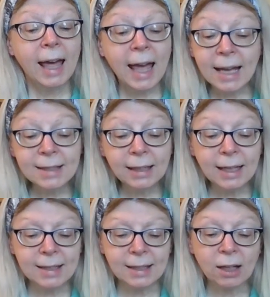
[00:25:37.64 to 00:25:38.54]
As it
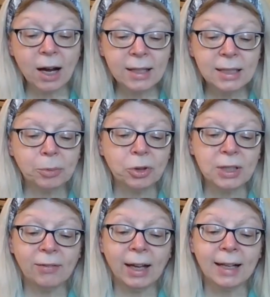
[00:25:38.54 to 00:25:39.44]
is, the
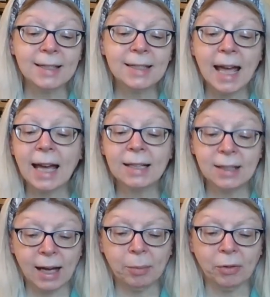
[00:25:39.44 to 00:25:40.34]
constables have had a sad
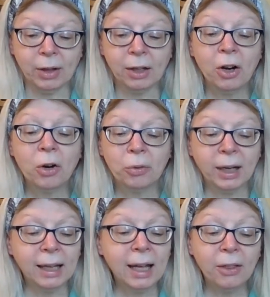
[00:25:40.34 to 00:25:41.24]
time of it,
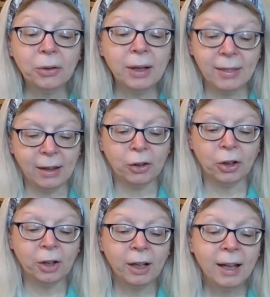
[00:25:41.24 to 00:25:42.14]
running hither and
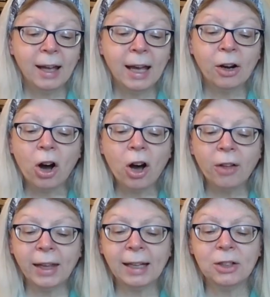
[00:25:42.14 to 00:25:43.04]
thither, and
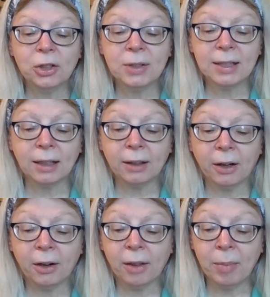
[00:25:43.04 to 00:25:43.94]
all they can do is
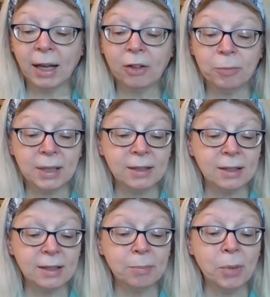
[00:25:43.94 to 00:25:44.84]
declare the man of
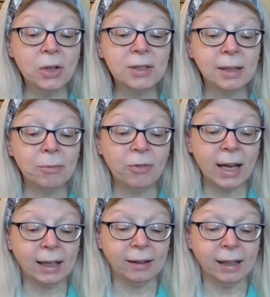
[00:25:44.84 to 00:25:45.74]
business most
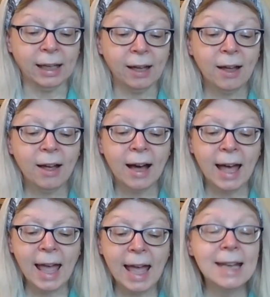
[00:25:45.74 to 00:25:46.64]
emphatically a
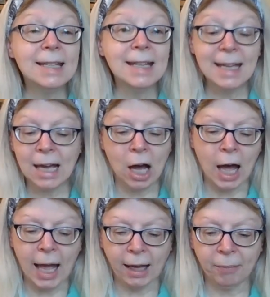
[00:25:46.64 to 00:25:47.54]
hen knee
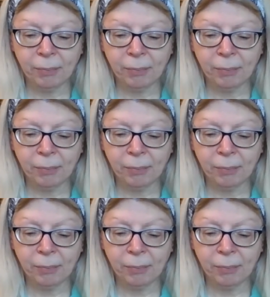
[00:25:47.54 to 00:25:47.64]
high,